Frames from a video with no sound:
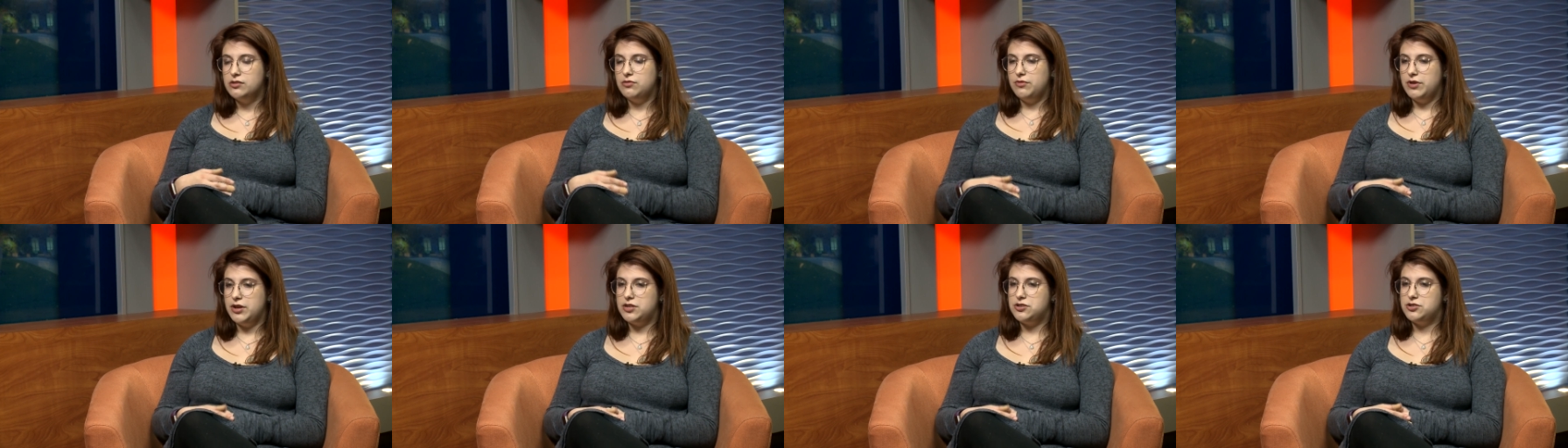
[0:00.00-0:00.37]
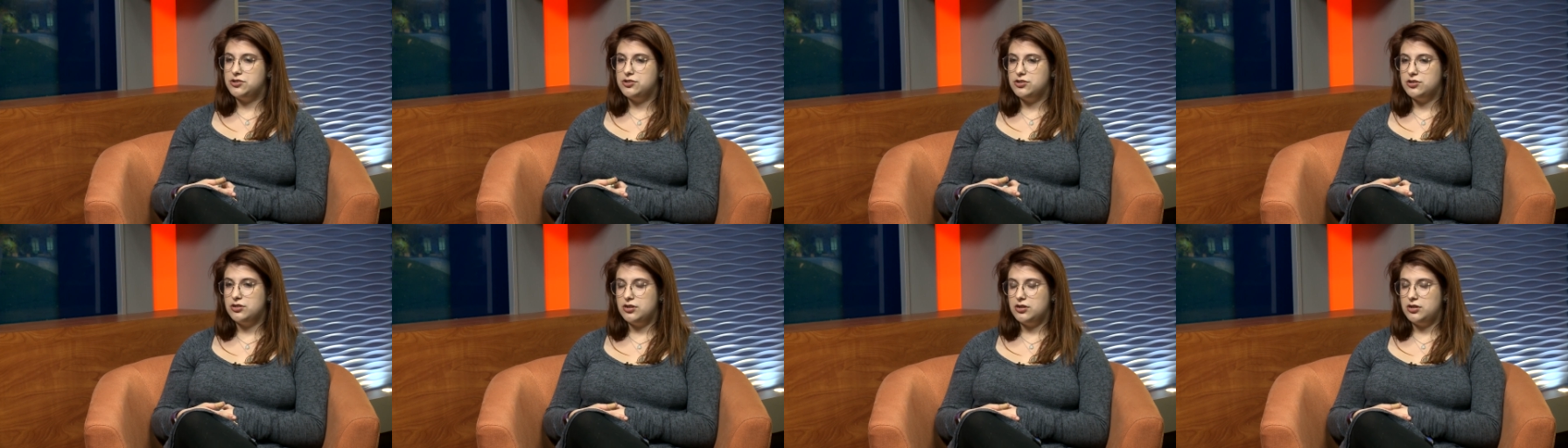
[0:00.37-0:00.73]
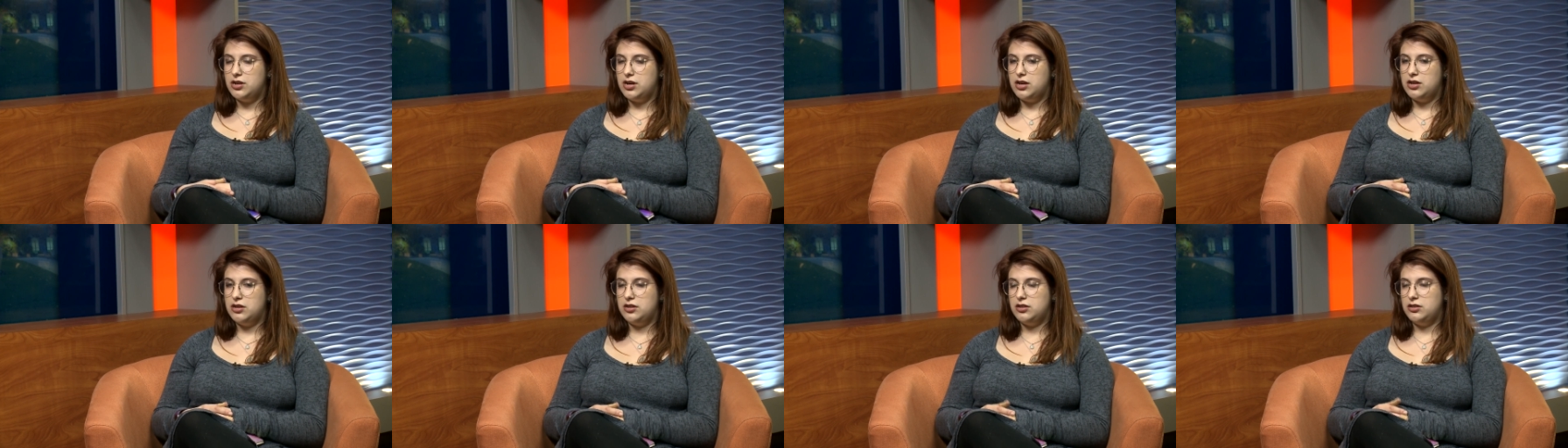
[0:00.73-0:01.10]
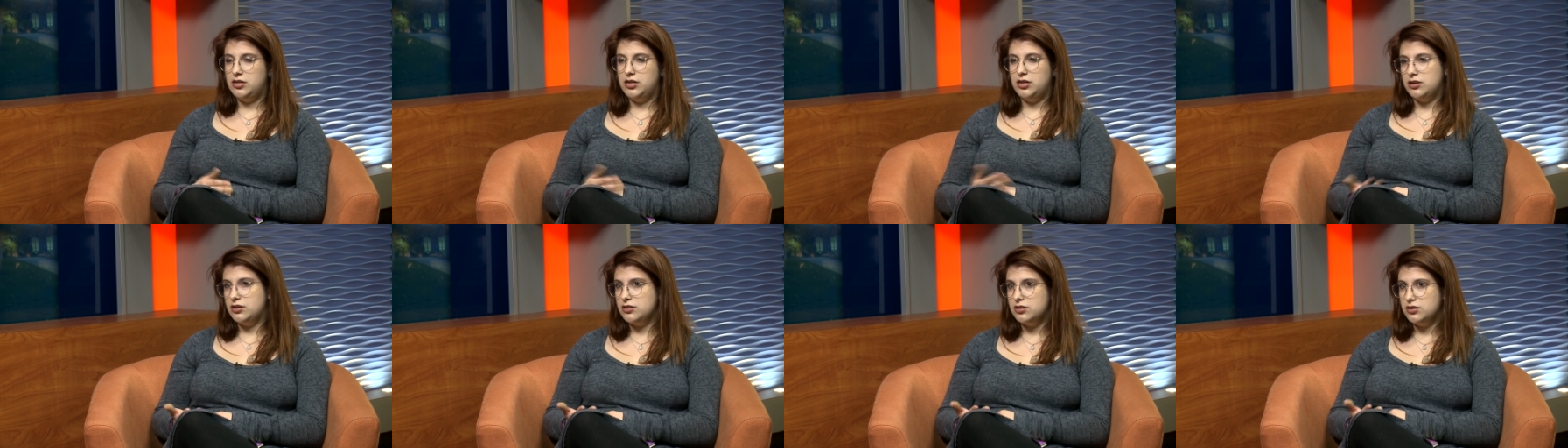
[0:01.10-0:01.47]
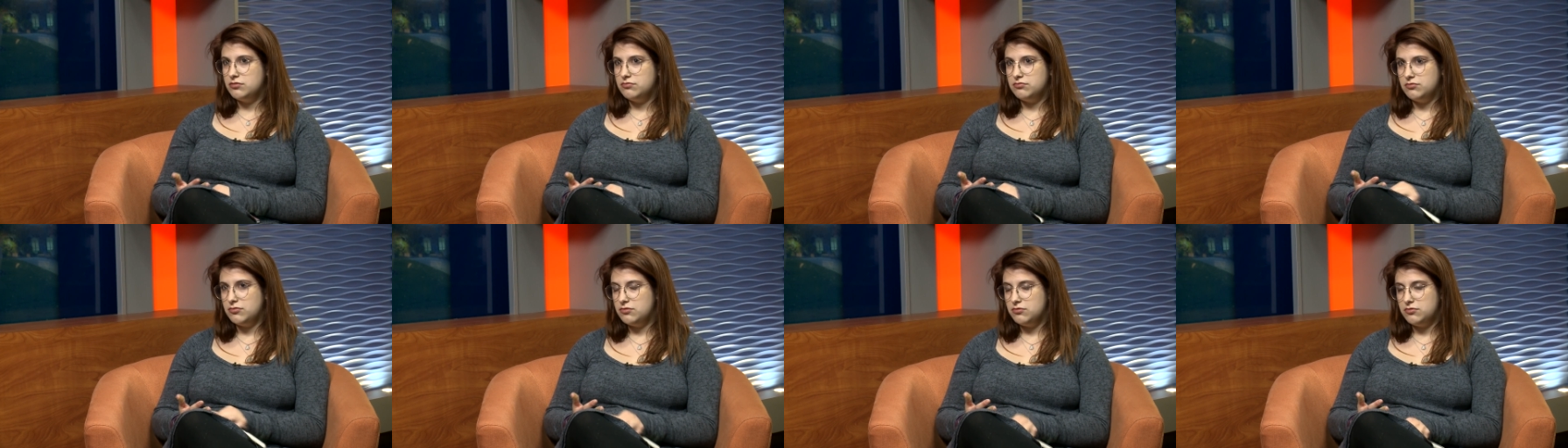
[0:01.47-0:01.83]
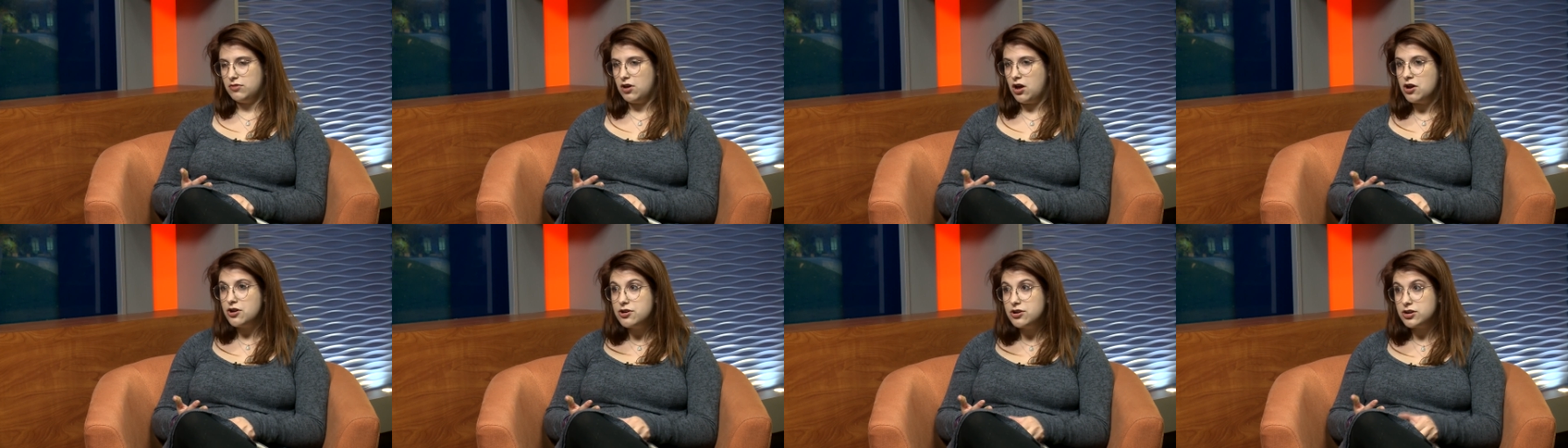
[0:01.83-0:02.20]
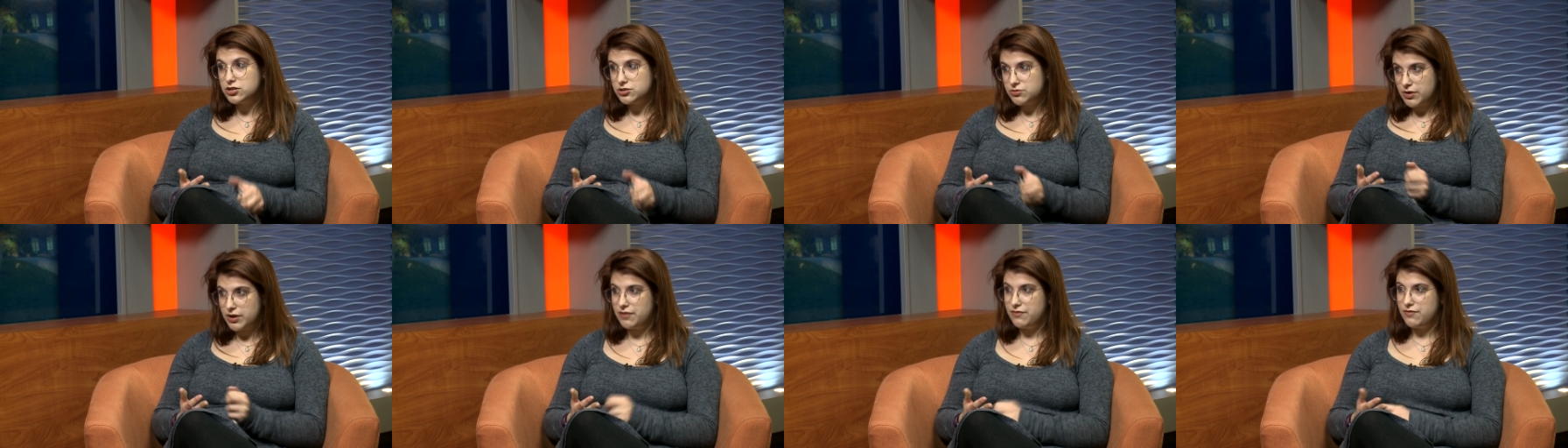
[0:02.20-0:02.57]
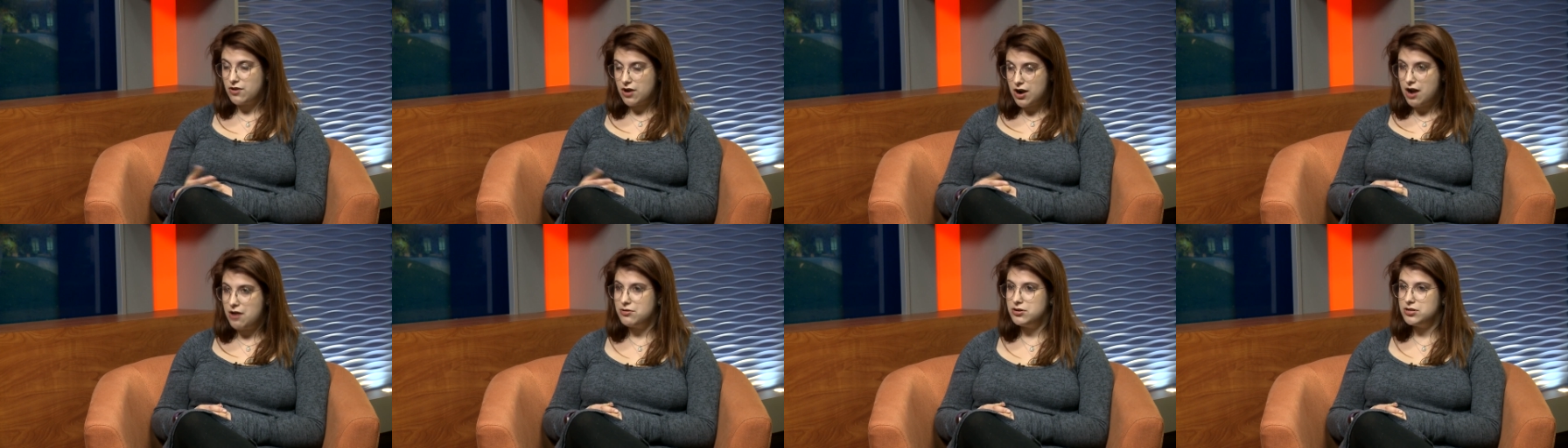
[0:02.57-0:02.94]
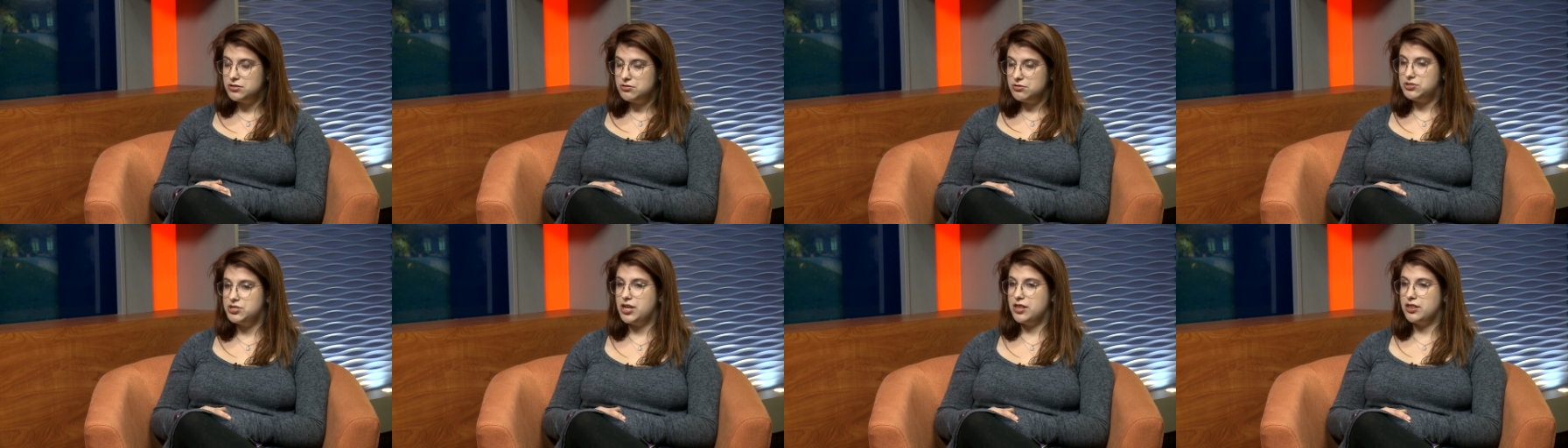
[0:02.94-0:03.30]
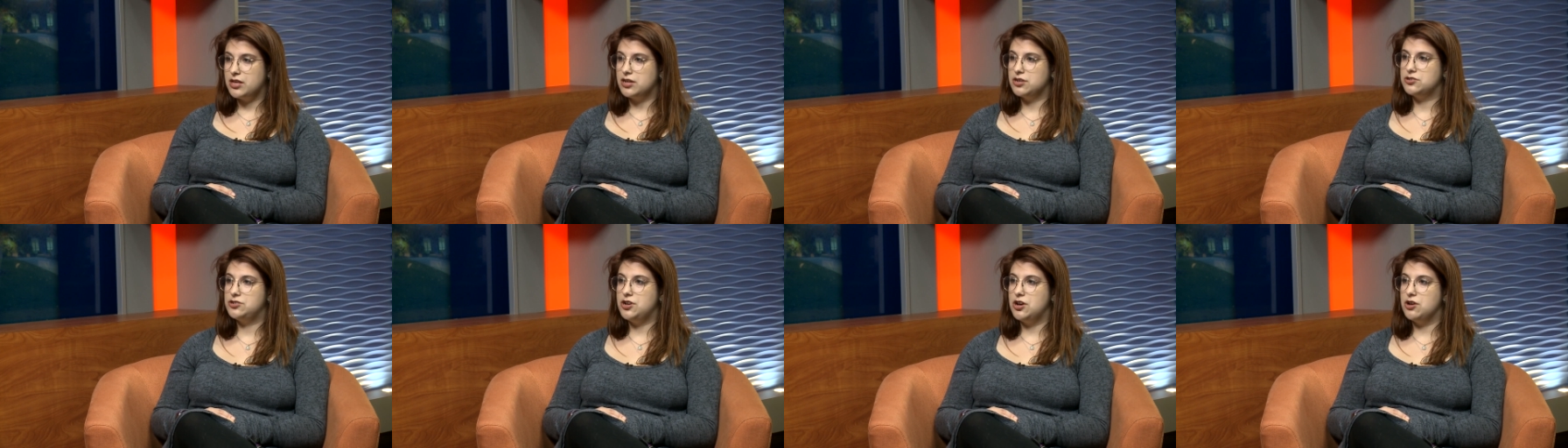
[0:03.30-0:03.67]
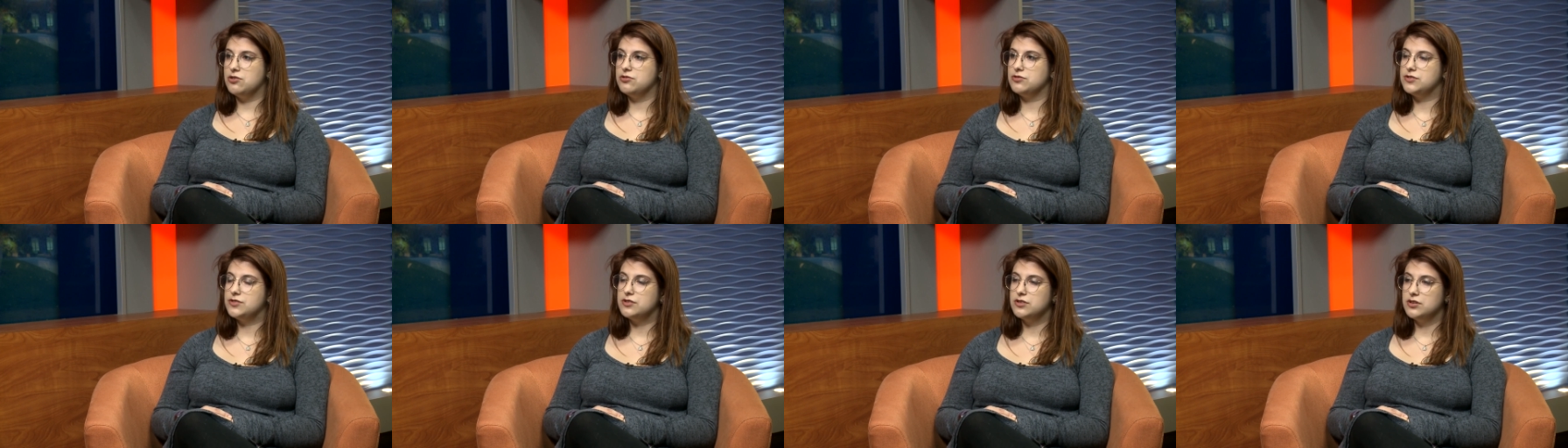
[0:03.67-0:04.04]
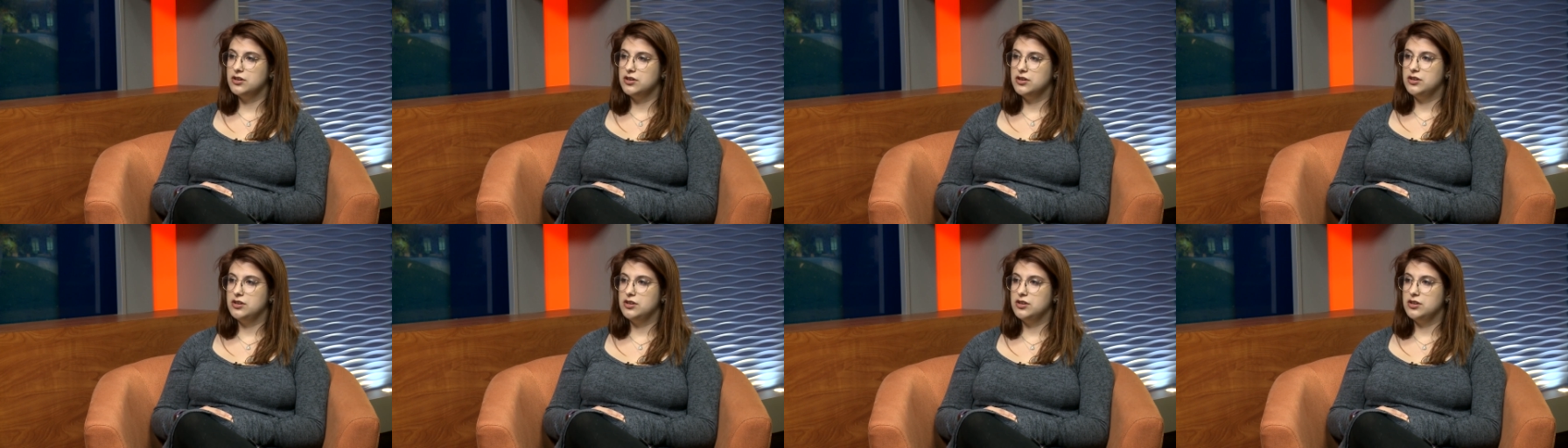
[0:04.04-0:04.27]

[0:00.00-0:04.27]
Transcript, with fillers: which in under 24 hours, which I think shows